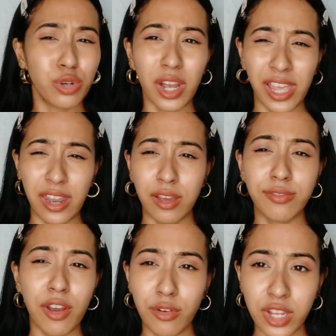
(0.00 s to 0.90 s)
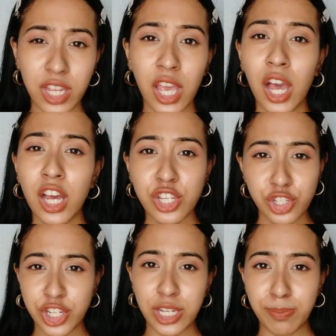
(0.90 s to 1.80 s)
So again, a very
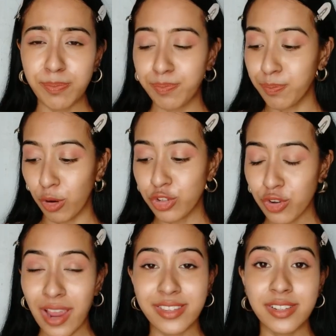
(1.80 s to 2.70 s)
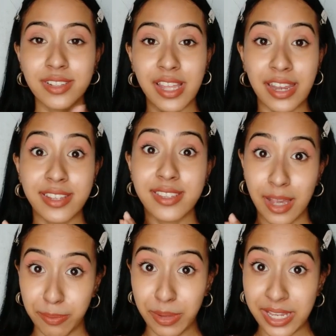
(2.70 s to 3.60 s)
cheap moisturizer that is
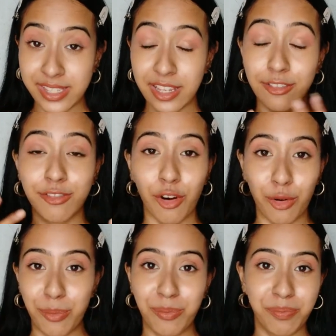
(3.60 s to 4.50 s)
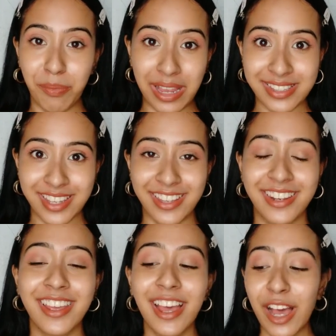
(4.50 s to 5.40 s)
amazing for my skin.